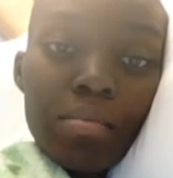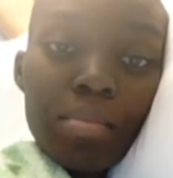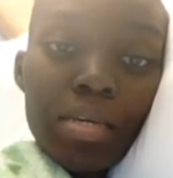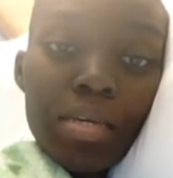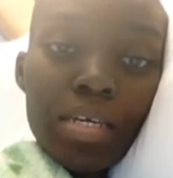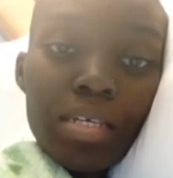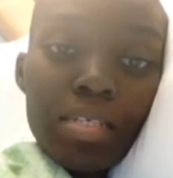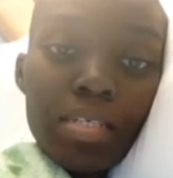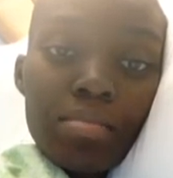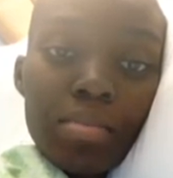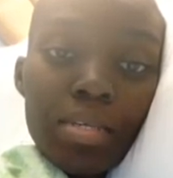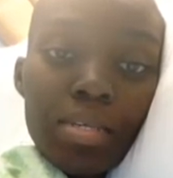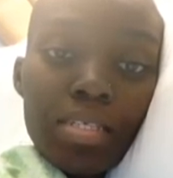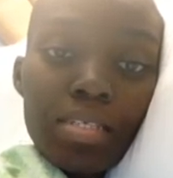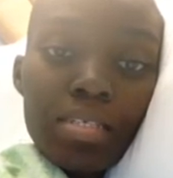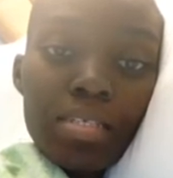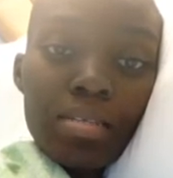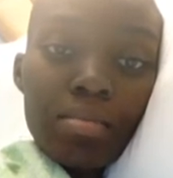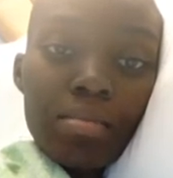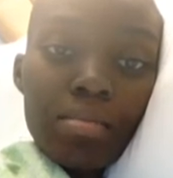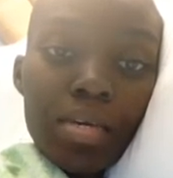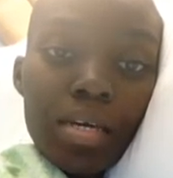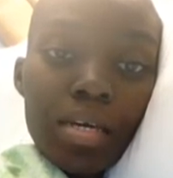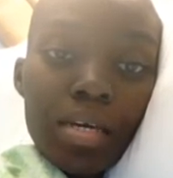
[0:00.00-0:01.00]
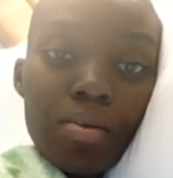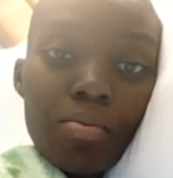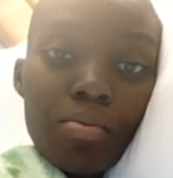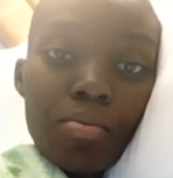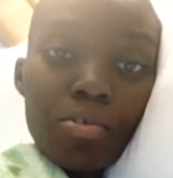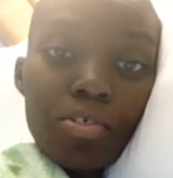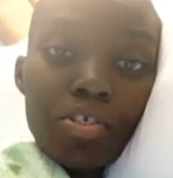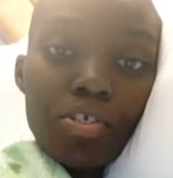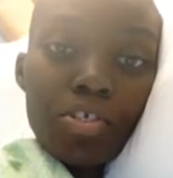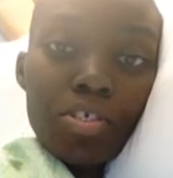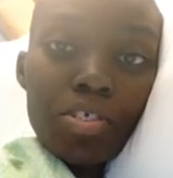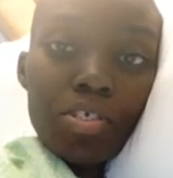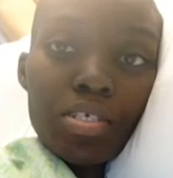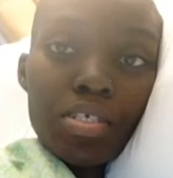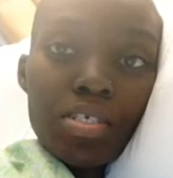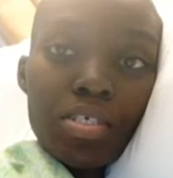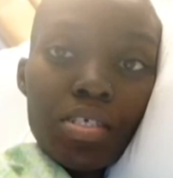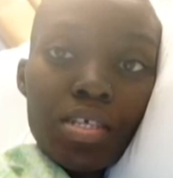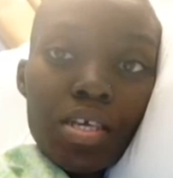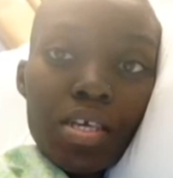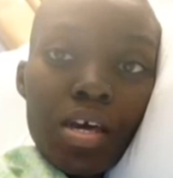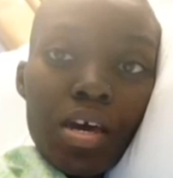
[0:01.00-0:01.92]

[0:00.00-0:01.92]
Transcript: because my stomach which is